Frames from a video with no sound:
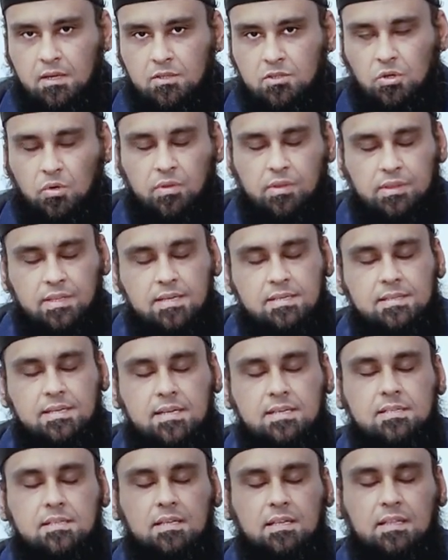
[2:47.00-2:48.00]
so this
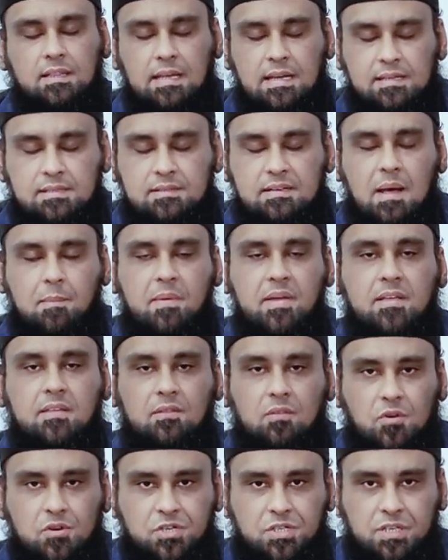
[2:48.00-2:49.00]
is the islamic
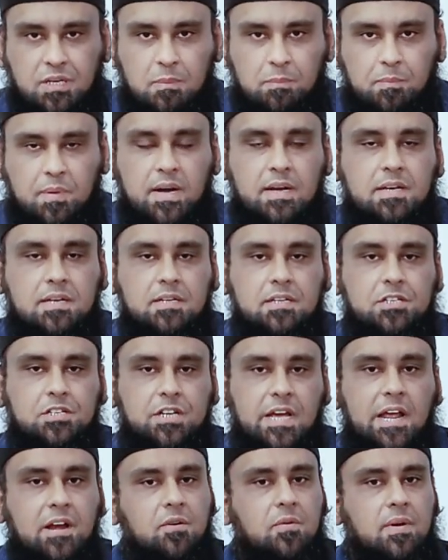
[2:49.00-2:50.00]
notion but
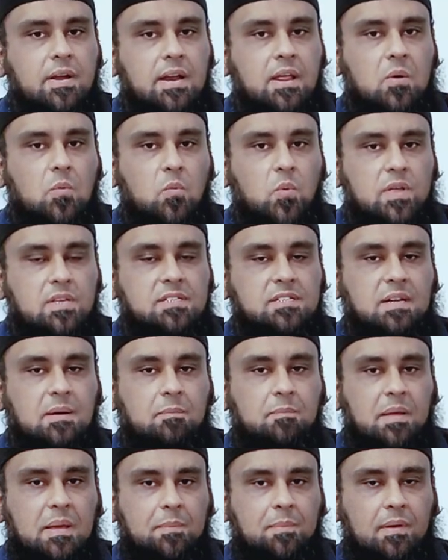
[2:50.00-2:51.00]
generally
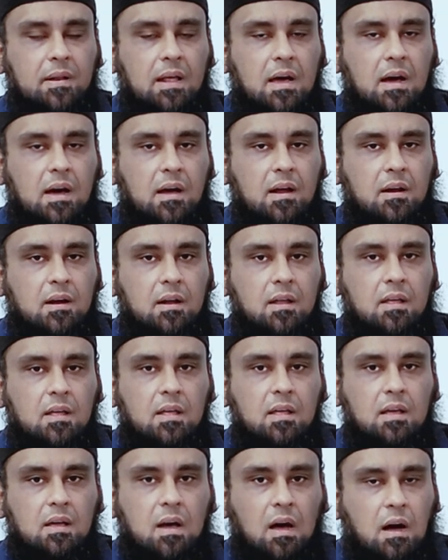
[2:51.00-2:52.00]
wisdom people are
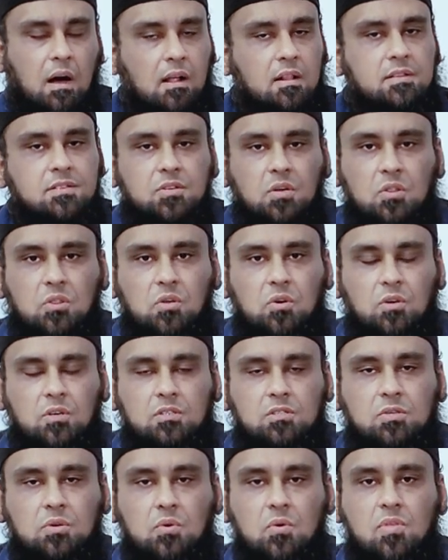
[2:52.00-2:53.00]
also
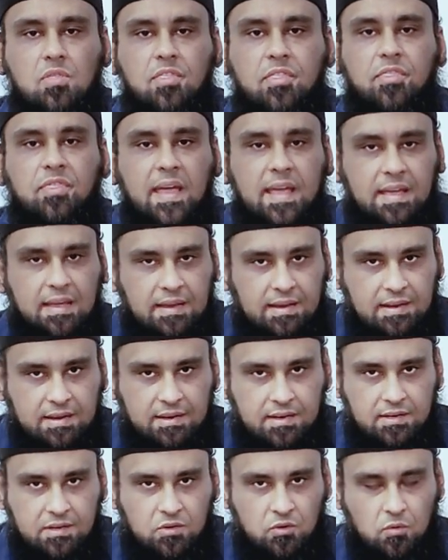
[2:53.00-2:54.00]
those who
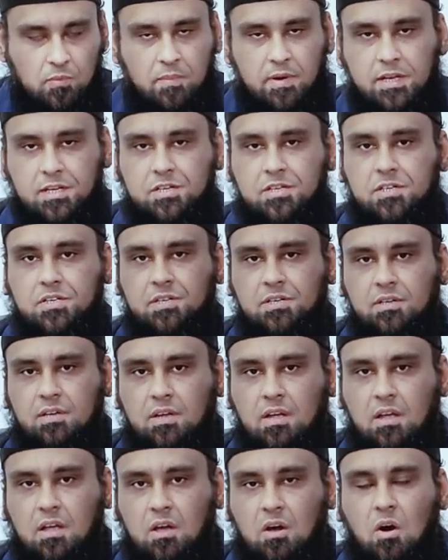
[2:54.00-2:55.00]
think too much
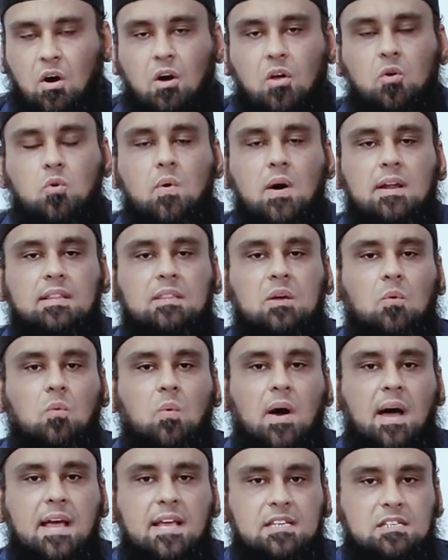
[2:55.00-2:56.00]
or who are the
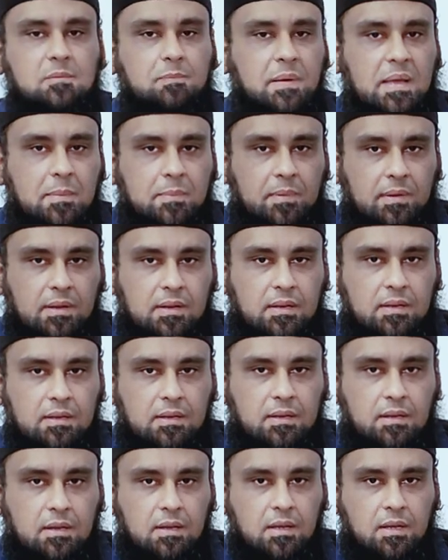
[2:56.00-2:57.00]
wise people.
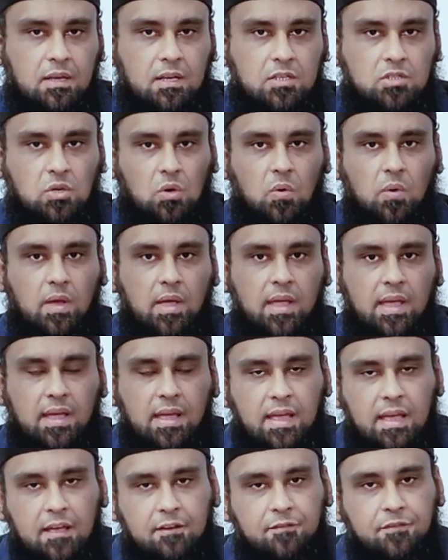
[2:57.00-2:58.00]
So
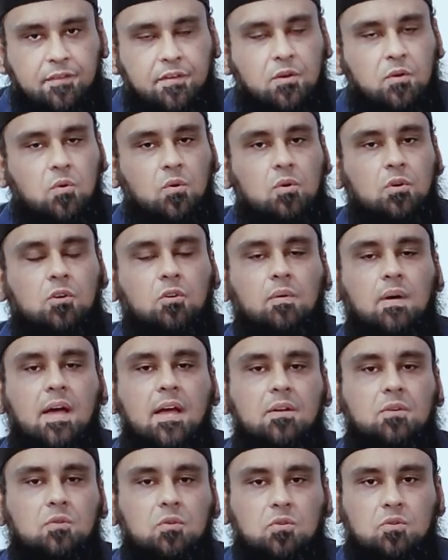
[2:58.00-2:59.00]
if you
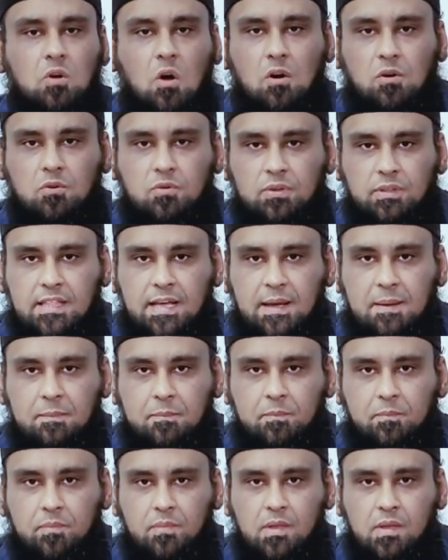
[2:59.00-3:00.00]
try to talk to
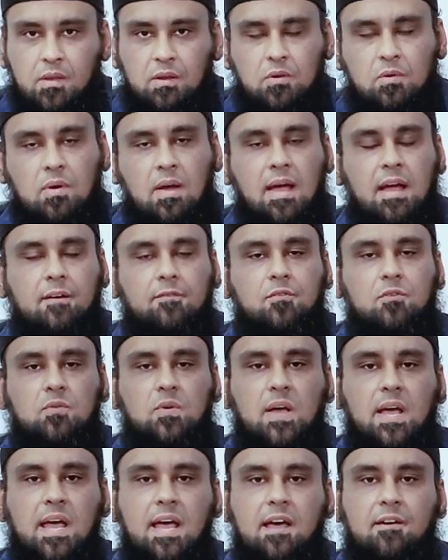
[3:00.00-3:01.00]
them, you have to
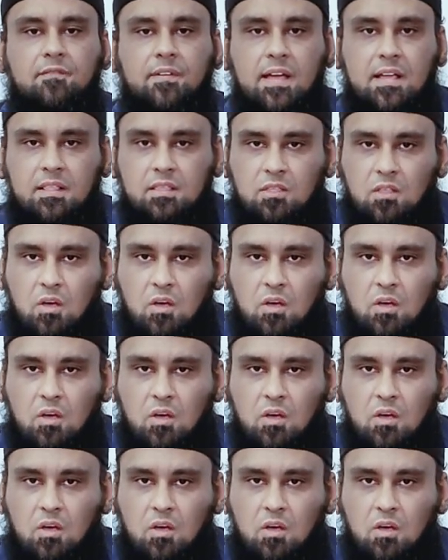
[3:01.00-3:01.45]
have a